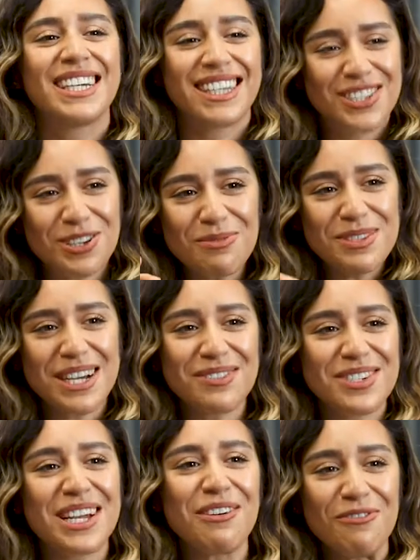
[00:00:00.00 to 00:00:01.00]
sometimes
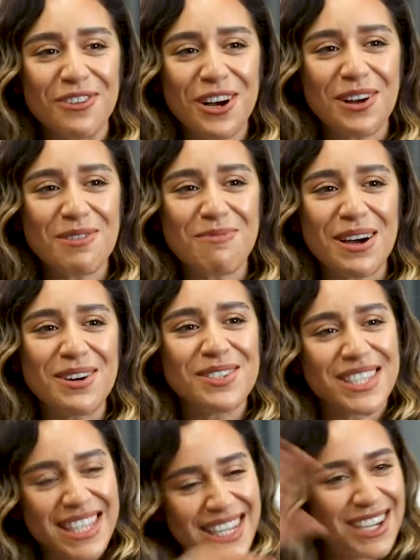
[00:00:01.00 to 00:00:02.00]
you get forgotten about,
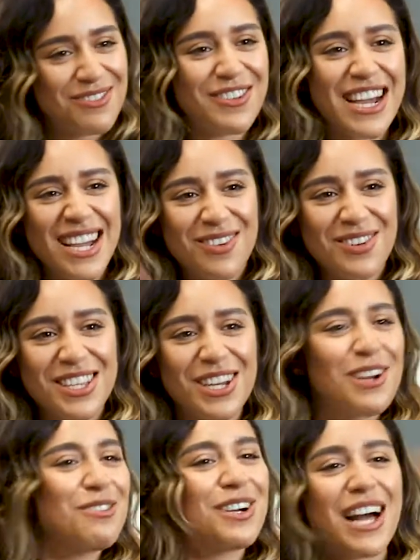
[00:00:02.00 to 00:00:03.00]
and then you work with, you
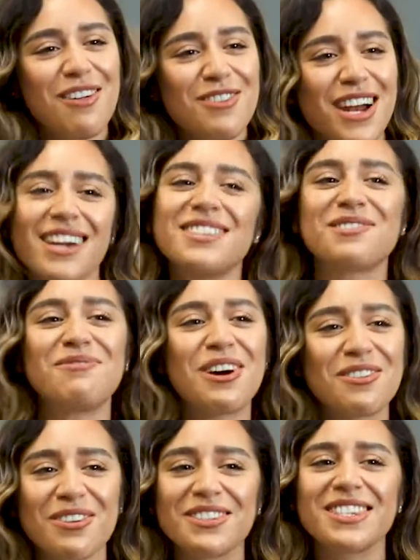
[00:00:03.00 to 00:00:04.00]
know, Calvin Harris and
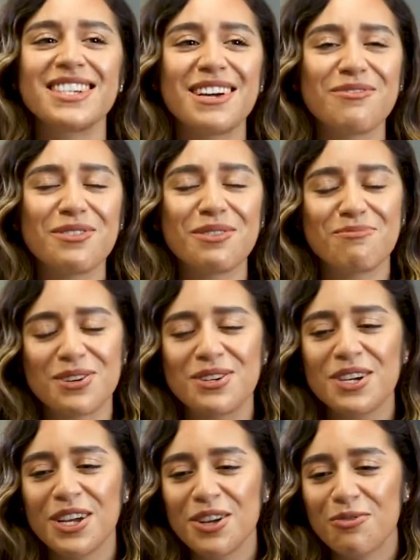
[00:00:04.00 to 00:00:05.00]
Mark Ronson and everyone, but
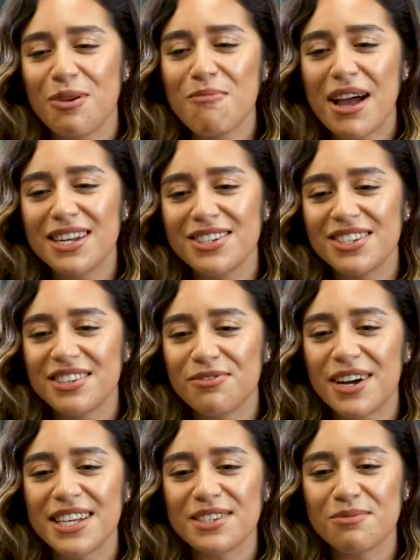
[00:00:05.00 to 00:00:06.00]
we managed to
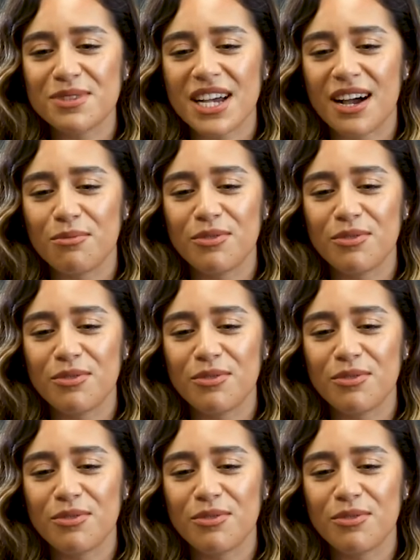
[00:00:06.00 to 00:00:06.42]
find some time.